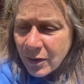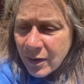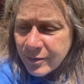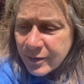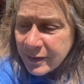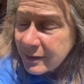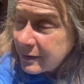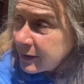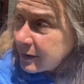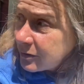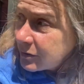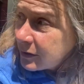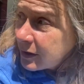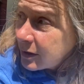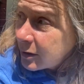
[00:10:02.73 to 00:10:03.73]
off on a
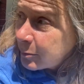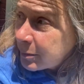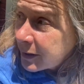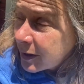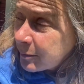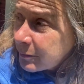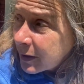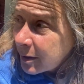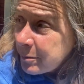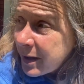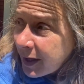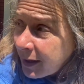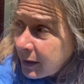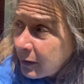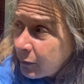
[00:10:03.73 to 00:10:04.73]
tangent here, but I'm
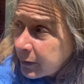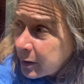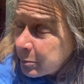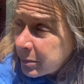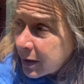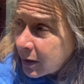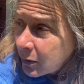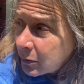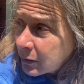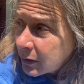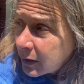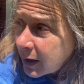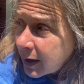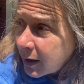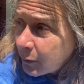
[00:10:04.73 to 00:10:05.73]
angry about
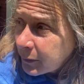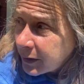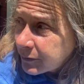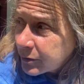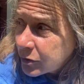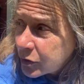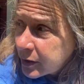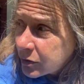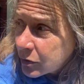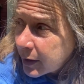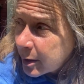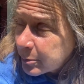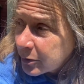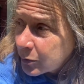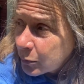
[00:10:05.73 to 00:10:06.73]
how we have to change our
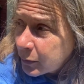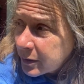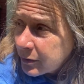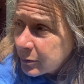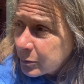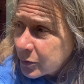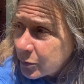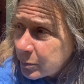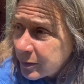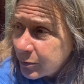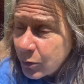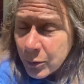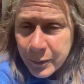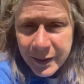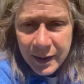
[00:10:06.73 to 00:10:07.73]
habits. And one of them was,
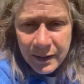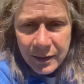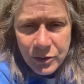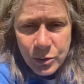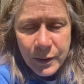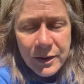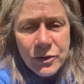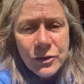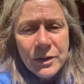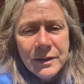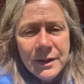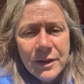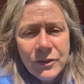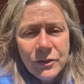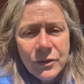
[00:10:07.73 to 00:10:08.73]
before we get entrenched in
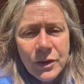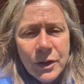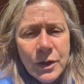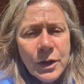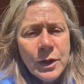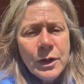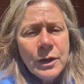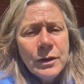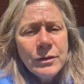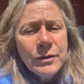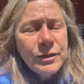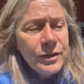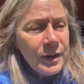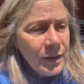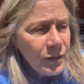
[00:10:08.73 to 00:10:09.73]
these
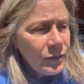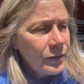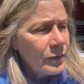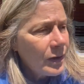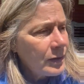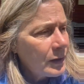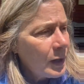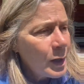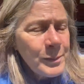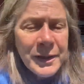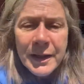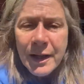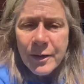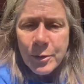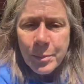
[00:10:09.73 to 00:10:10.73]
things that are coming
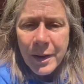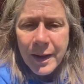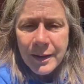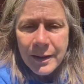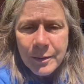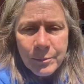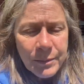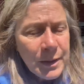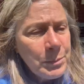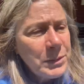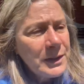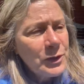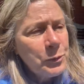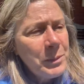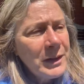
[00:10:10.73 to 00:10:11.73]
down the pike and people
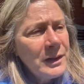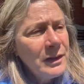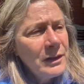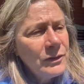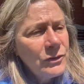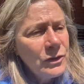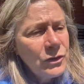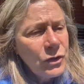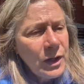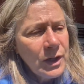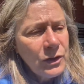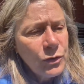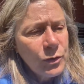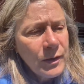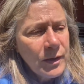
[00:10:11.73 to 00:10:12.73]
expecting us to
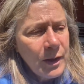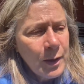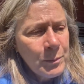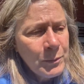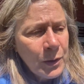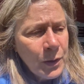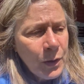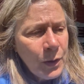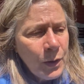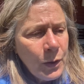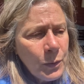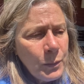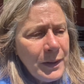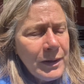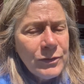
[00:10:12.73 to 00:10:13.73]
change for them,
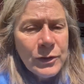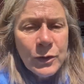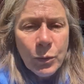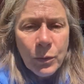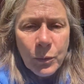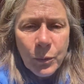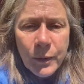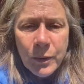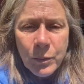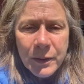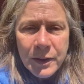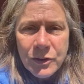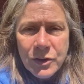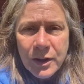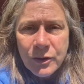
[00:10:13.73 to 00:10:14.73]
we have to know what we
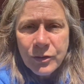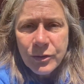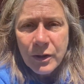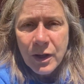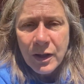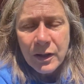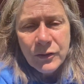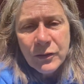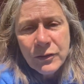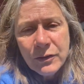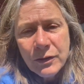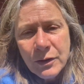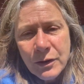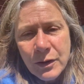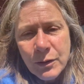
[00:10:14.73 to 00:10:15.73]
want to change for us,
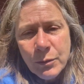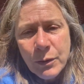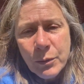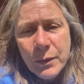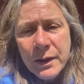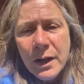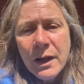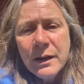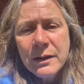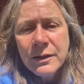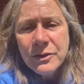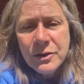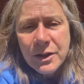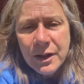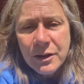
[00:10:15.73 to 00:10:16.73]
what we're not going to
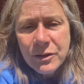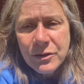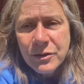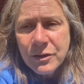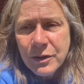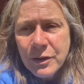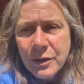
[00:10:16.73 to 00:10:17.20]
change.